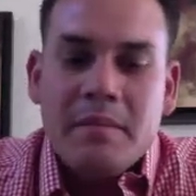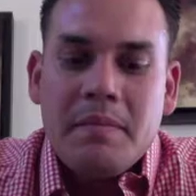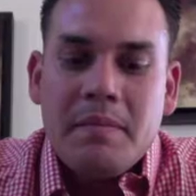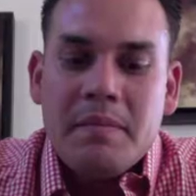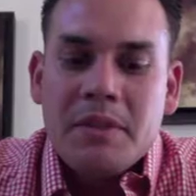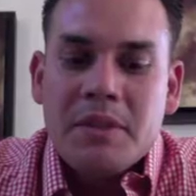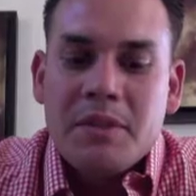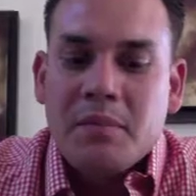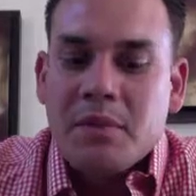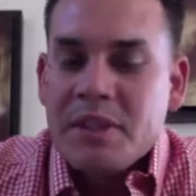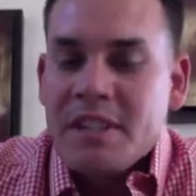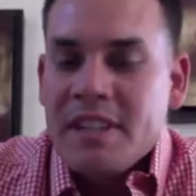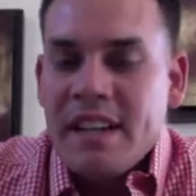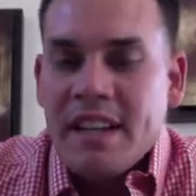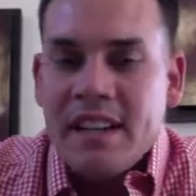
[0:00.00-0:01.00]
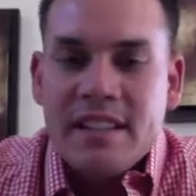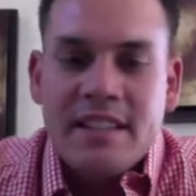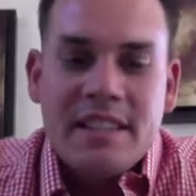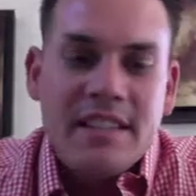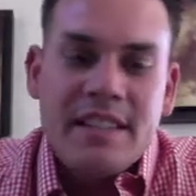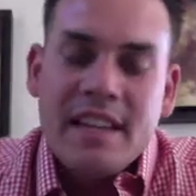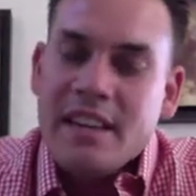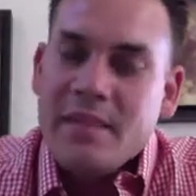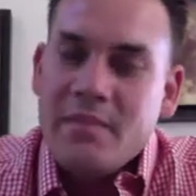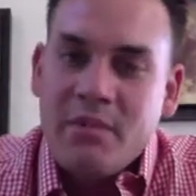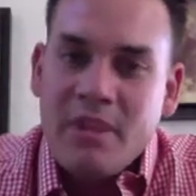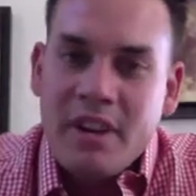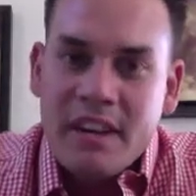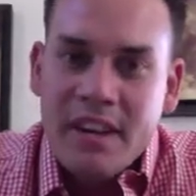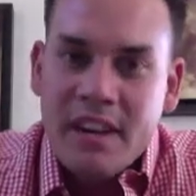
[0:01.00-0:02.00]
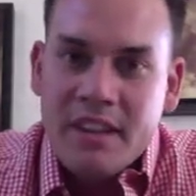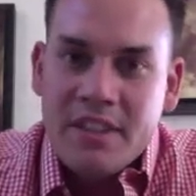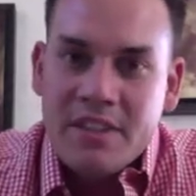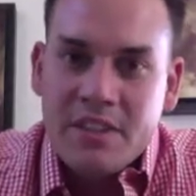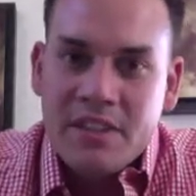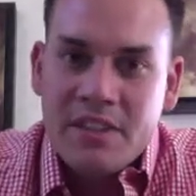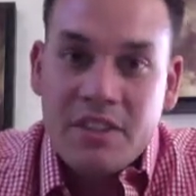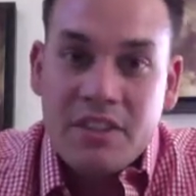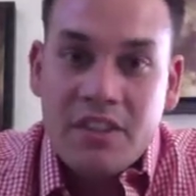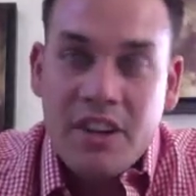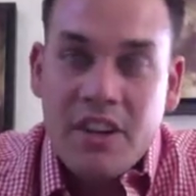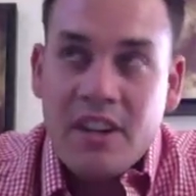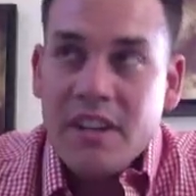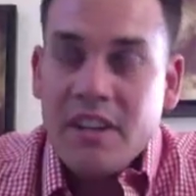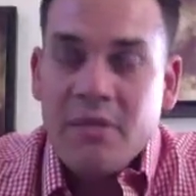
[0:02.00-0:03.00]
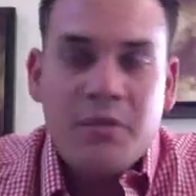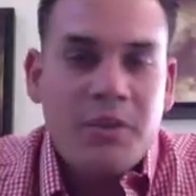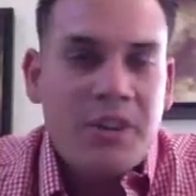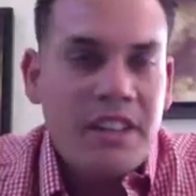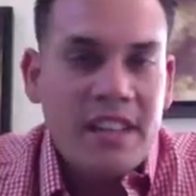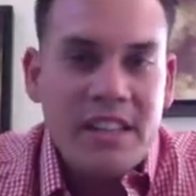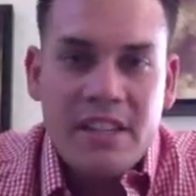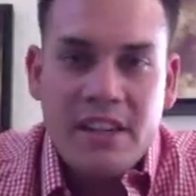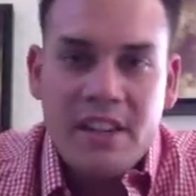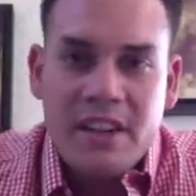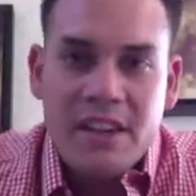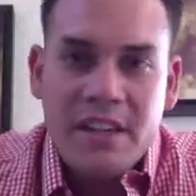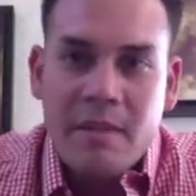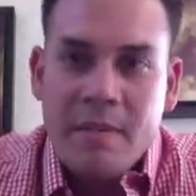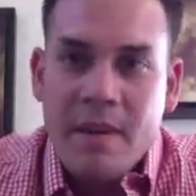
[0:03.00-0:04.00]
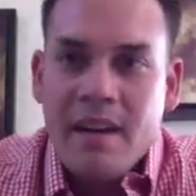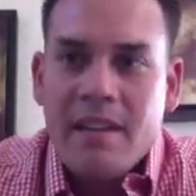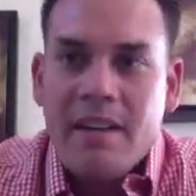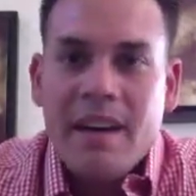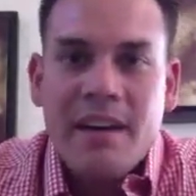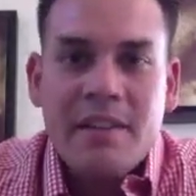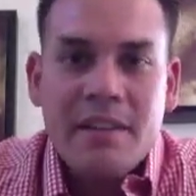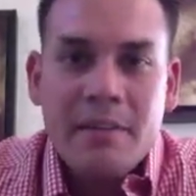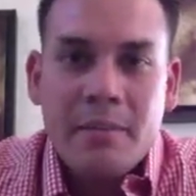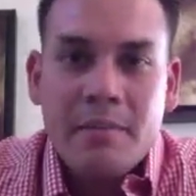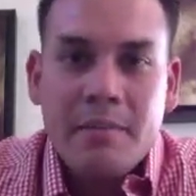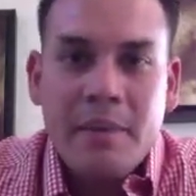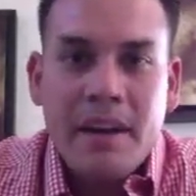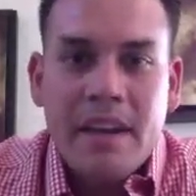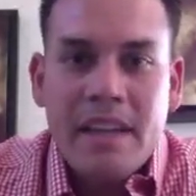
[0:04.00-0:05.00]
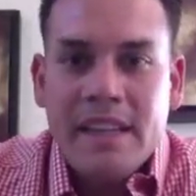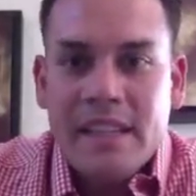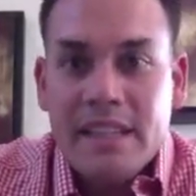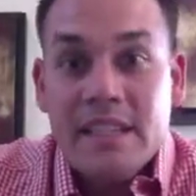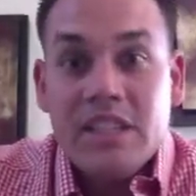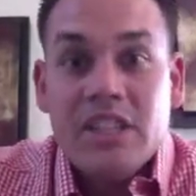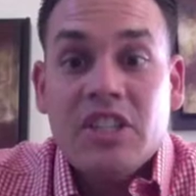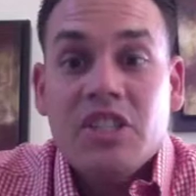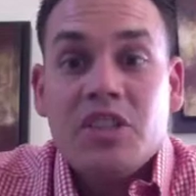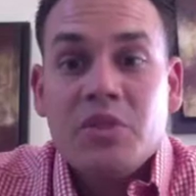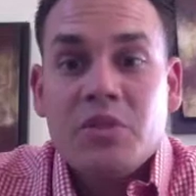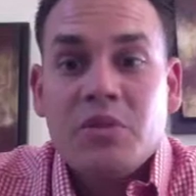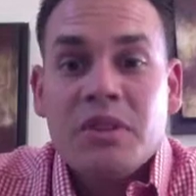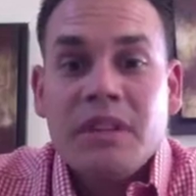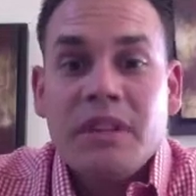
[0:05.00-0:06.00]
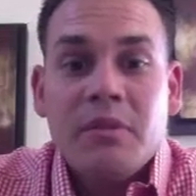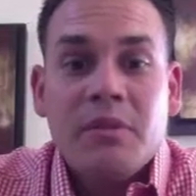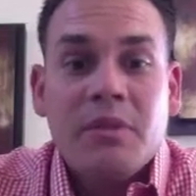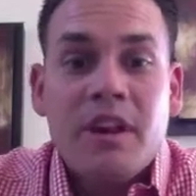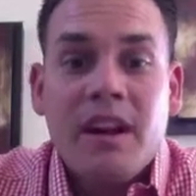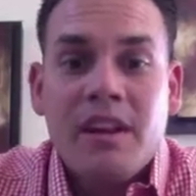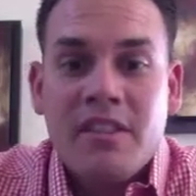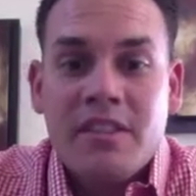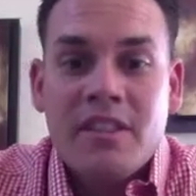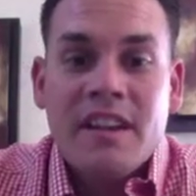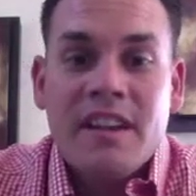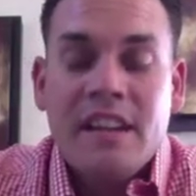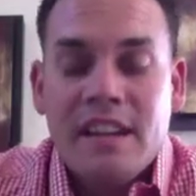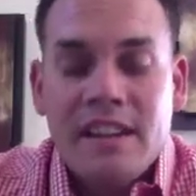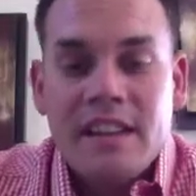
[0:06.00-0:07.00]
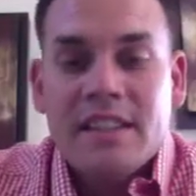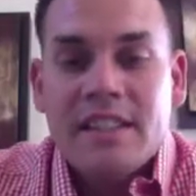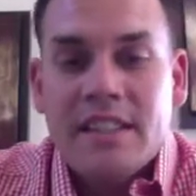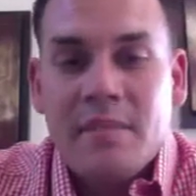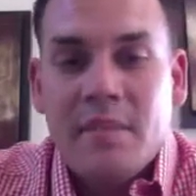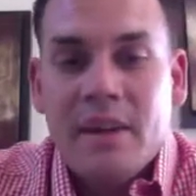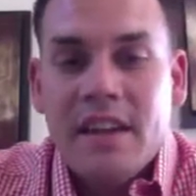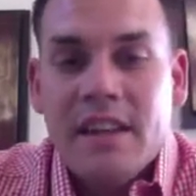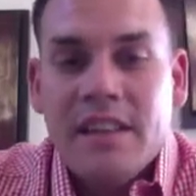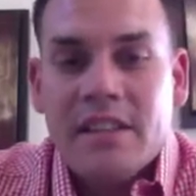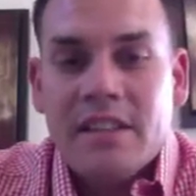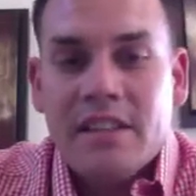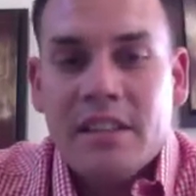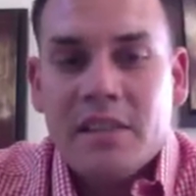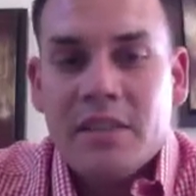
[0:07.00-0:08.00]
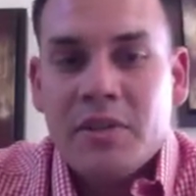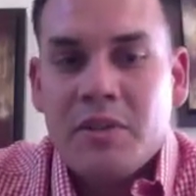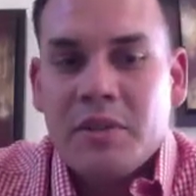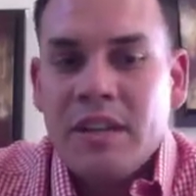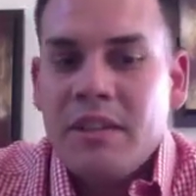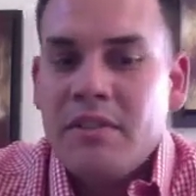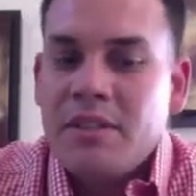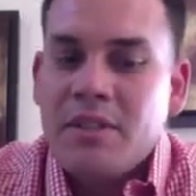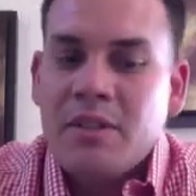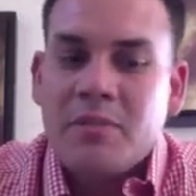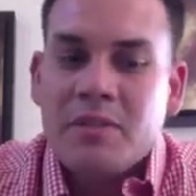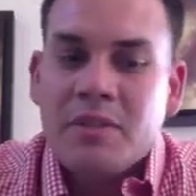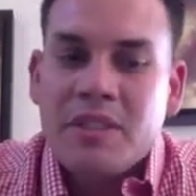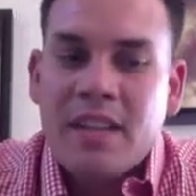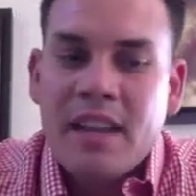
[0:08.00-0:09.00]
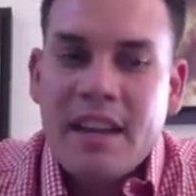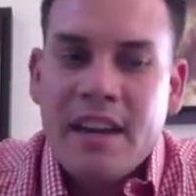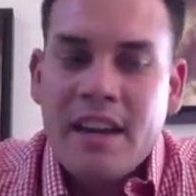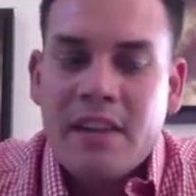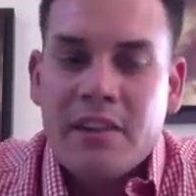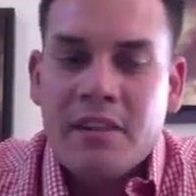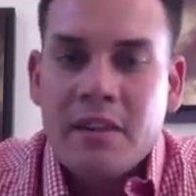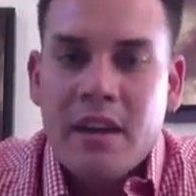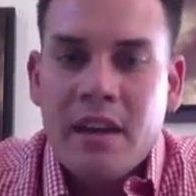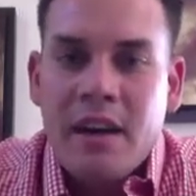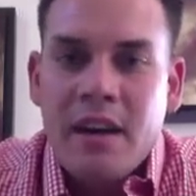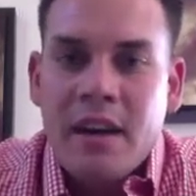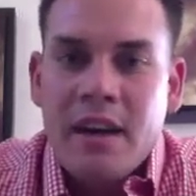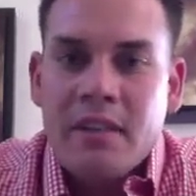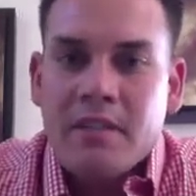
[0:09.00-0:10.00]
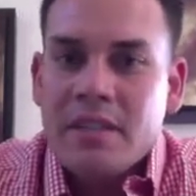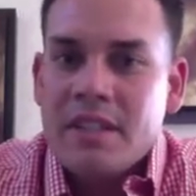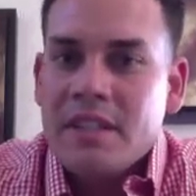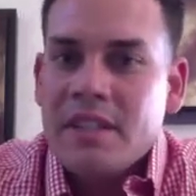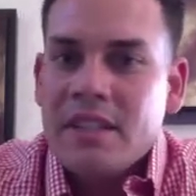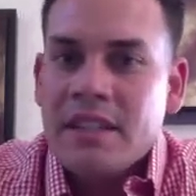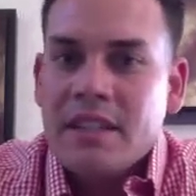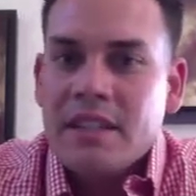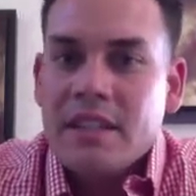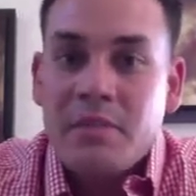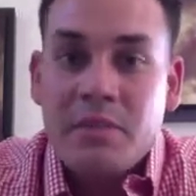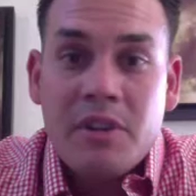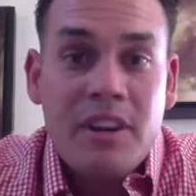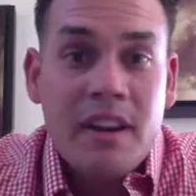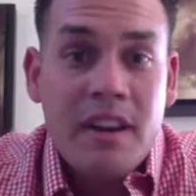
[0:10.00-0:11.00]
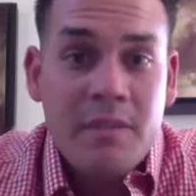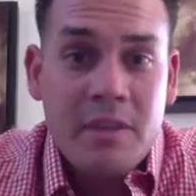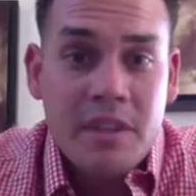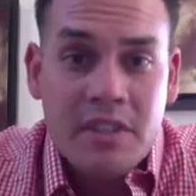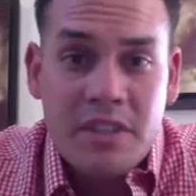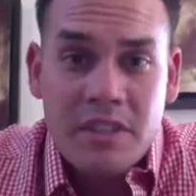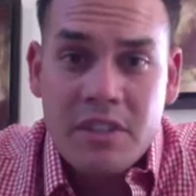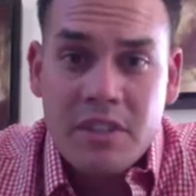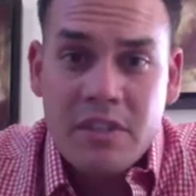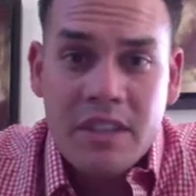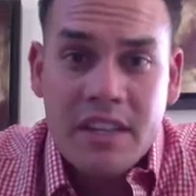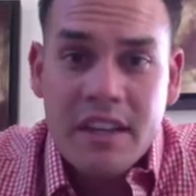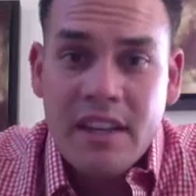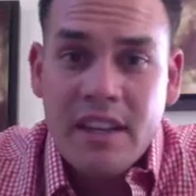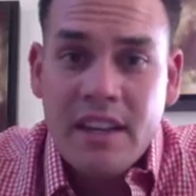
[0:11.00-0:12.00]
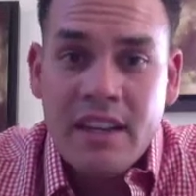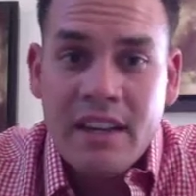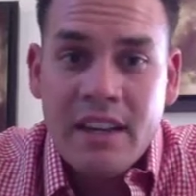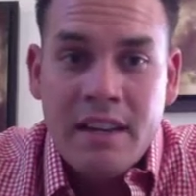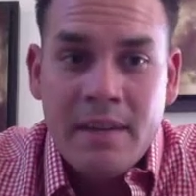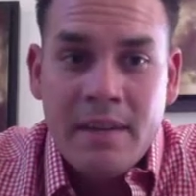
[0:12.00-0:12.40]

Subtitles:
sports analysis, how the broadcasters are talking, what are they talking about, how they're buying into the story, or how they're getting us to buy into the story. It was almost like how I was a computer animation student and